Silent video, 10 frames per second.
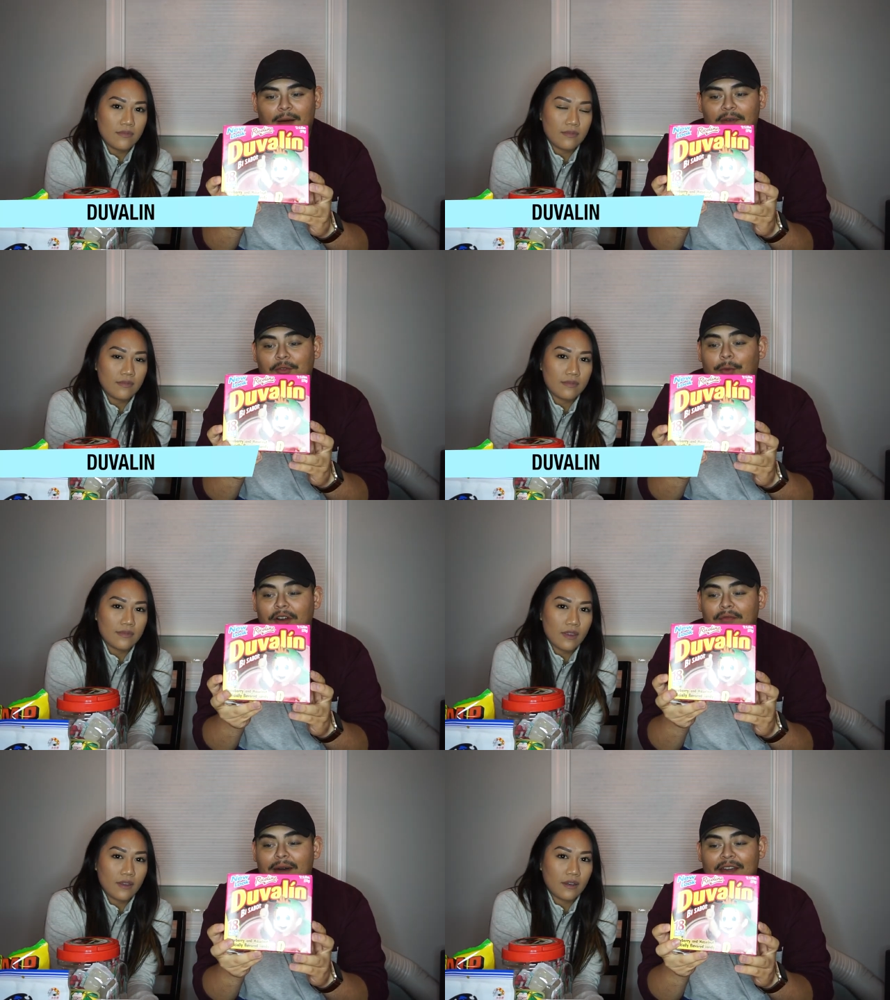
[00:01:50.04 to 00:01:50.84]
Speaker 1: It's
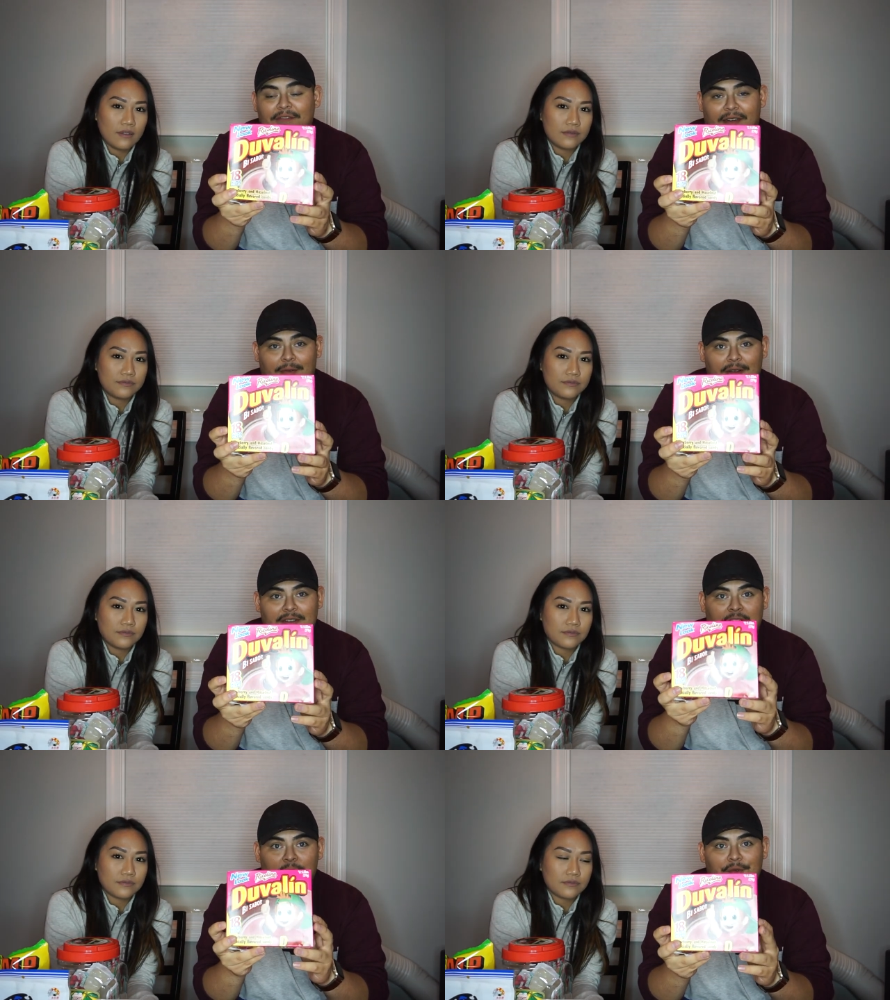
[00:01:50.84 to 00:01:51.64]
one of my
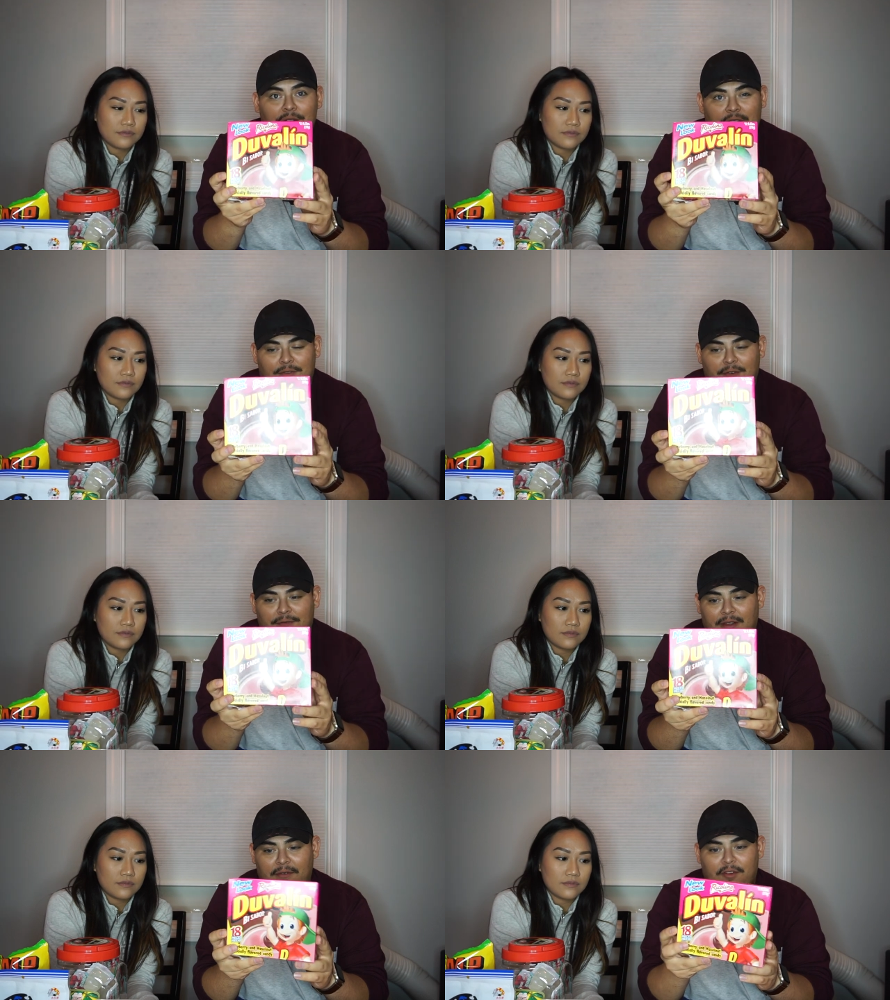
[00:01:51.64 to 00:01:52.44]
favorites. It comes with
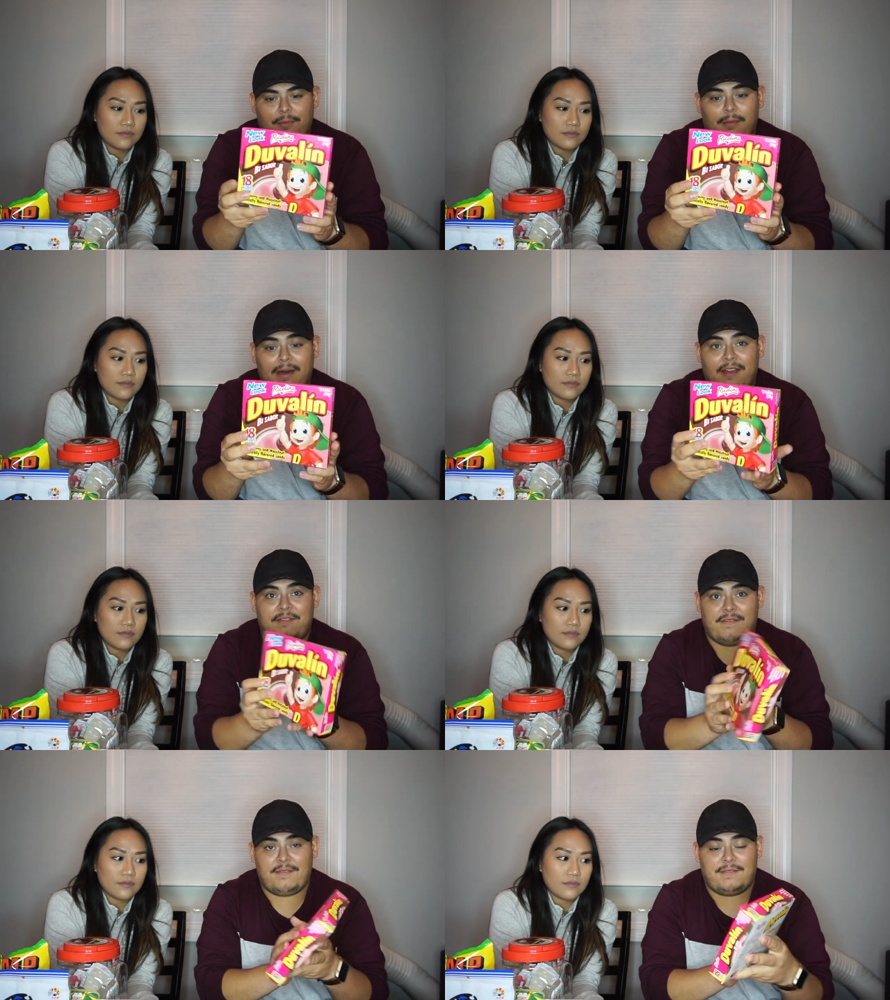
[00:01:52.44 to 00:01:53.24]
different flavors, but my
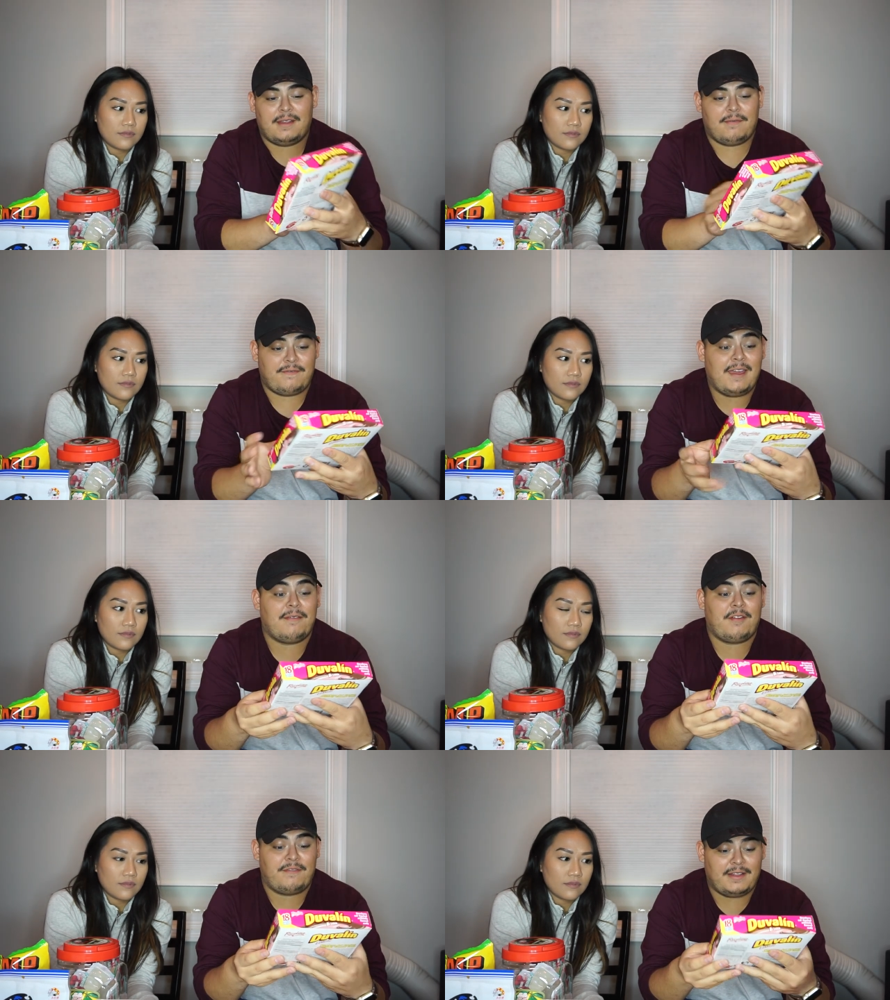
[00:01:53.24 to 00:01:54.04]

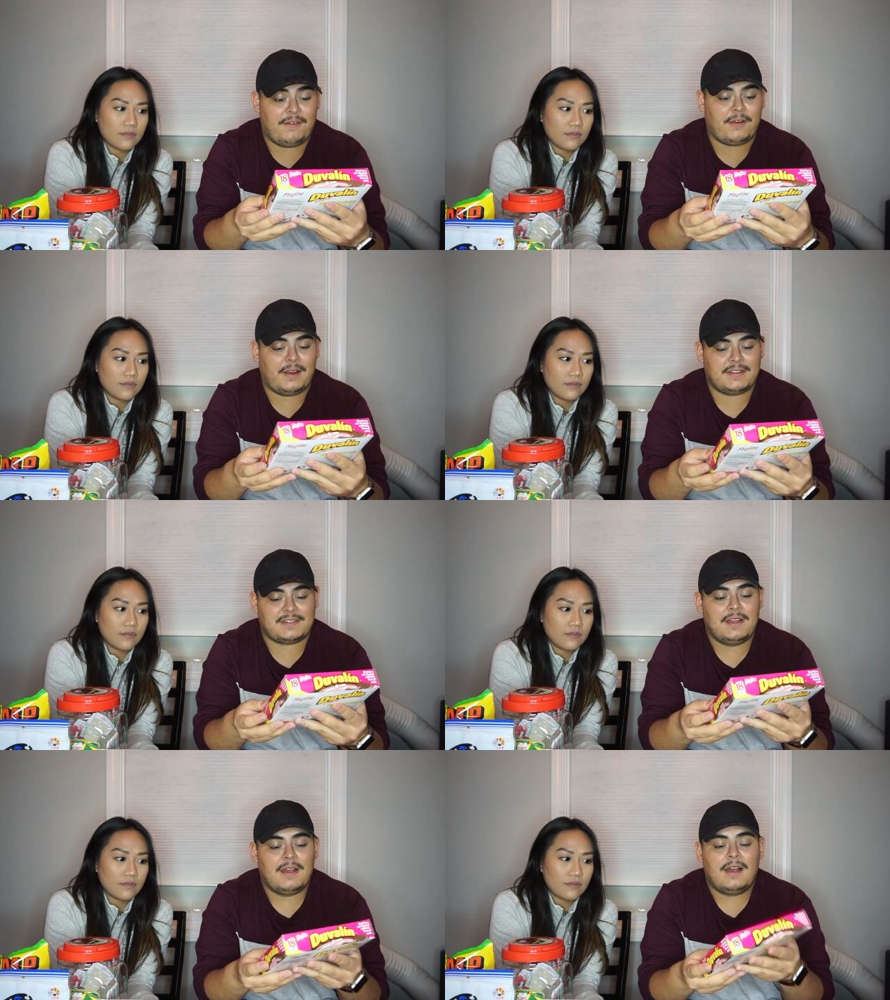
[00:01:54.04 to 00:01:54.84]
favorite flavor is
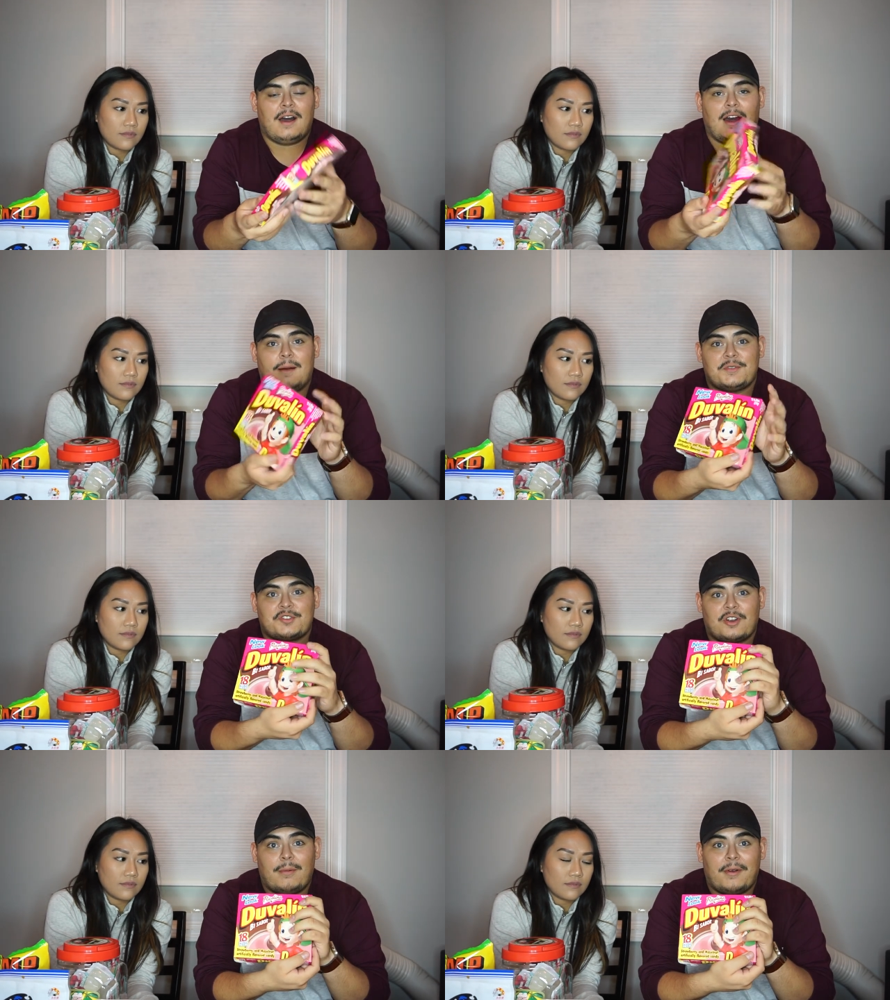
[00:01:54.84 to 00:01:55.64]

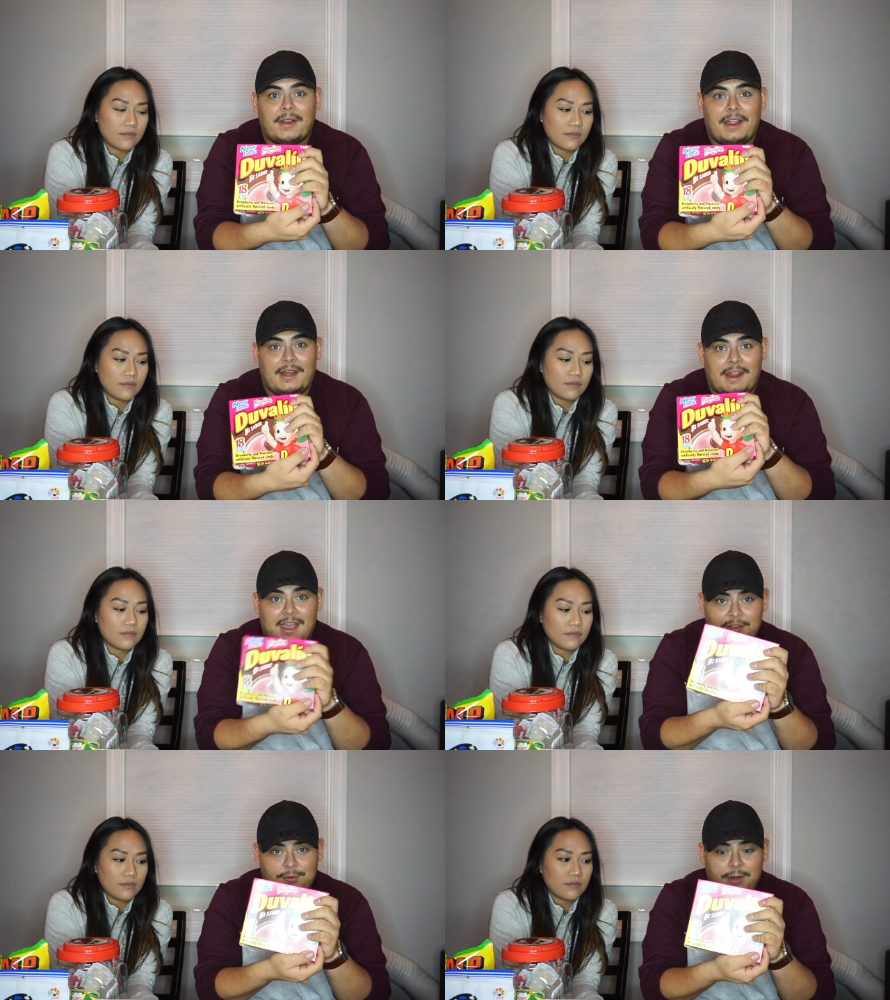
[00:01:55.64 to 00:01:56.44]
strawberry and
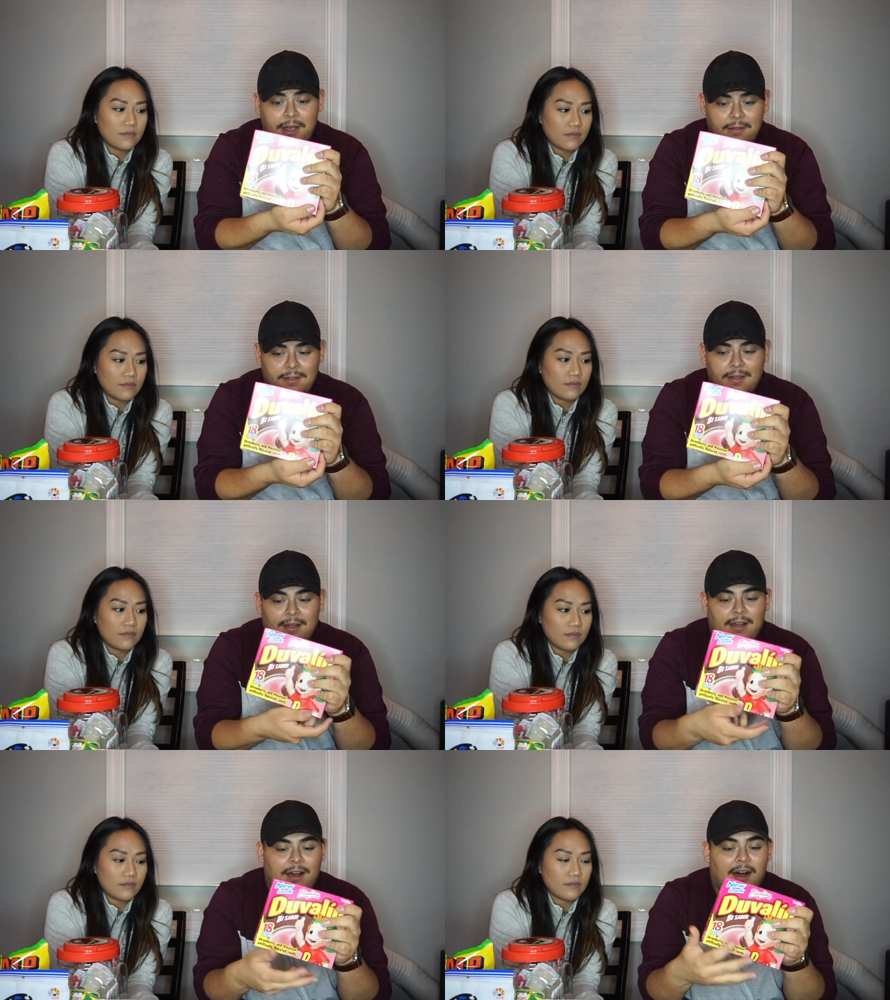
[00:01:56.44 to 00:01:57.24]
hazelnut.
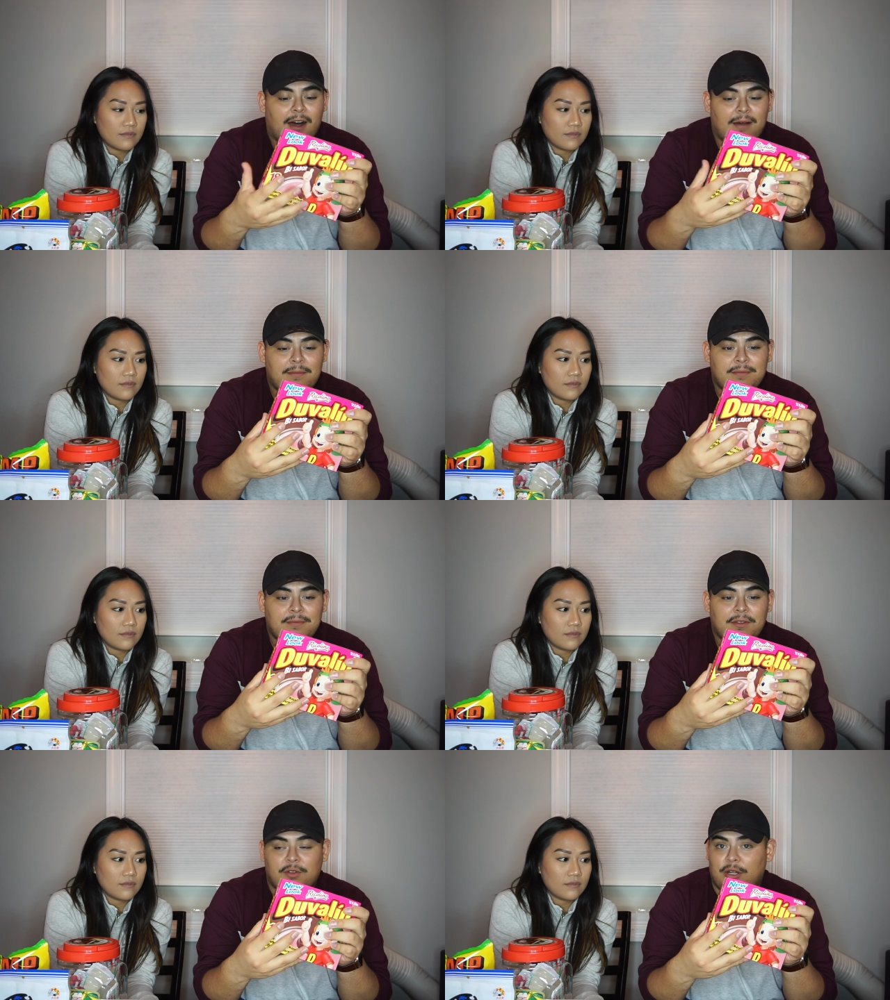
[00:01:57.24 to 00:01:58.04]

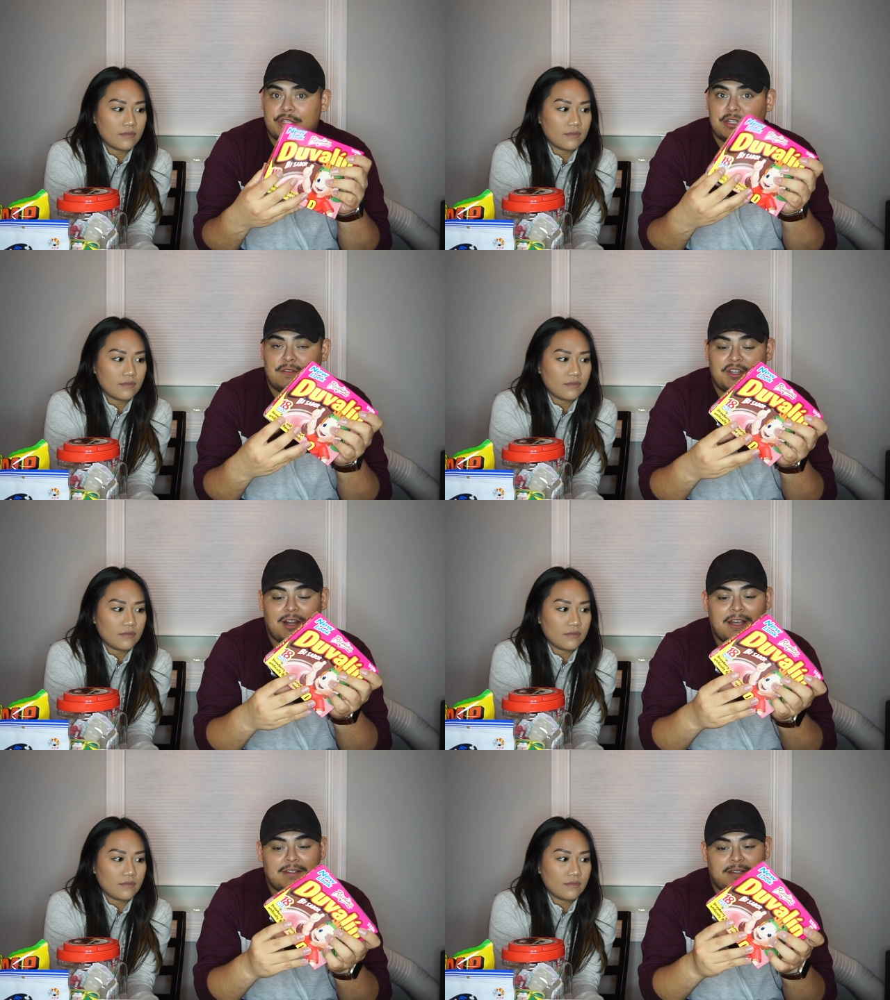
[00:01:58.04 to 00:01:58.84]
So let's see if she
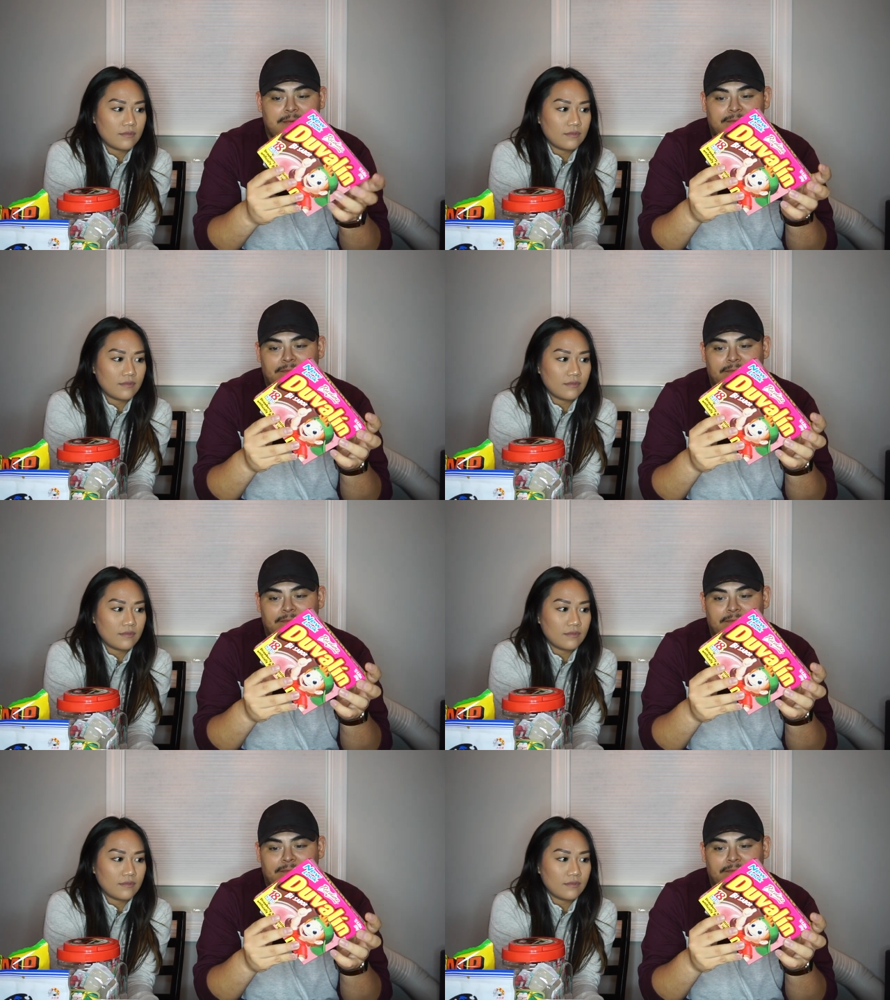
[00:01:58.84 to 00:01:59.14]
likes it.